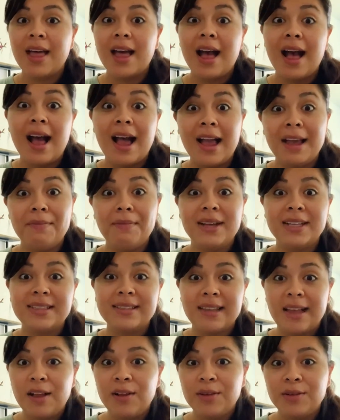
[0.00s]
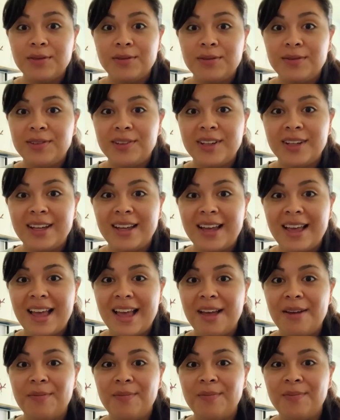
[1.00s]
I myself
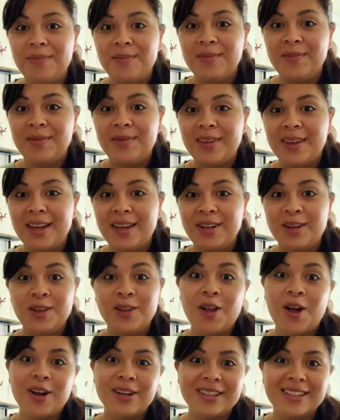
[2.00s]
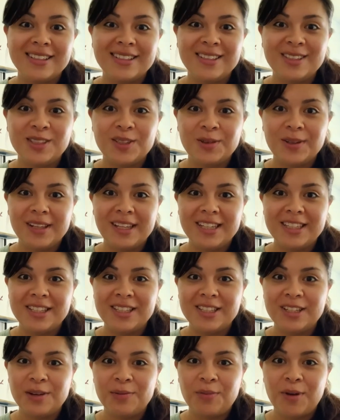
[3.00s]
am in a long distance
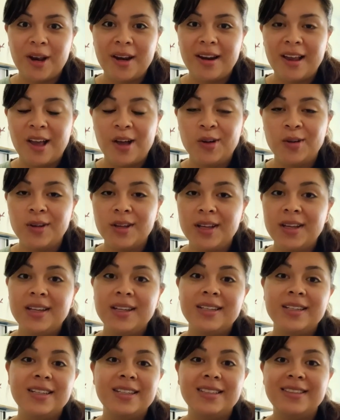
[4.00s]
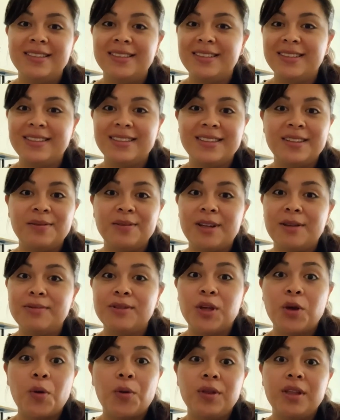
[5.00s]
relationship right now, and sometimes
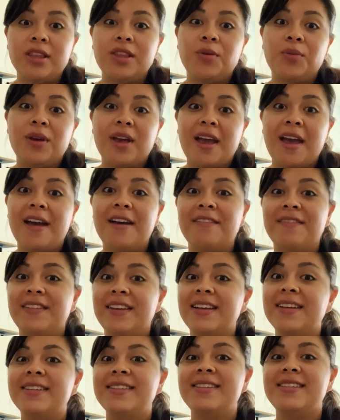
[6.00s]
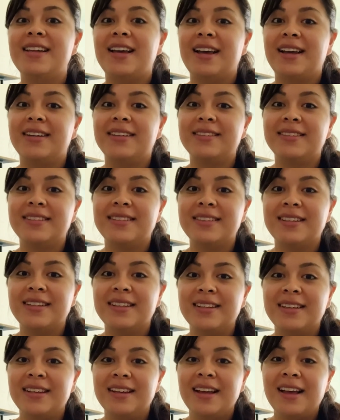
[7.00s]
the only thing we have is text.
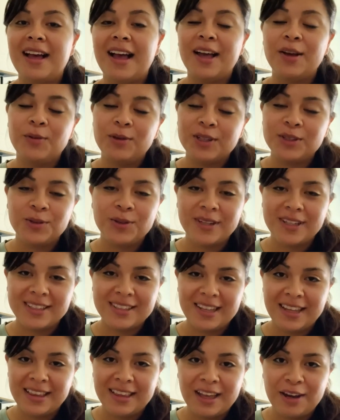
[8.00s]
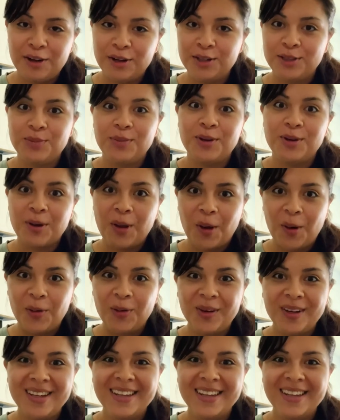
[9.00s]
I wish we could say letters, but no.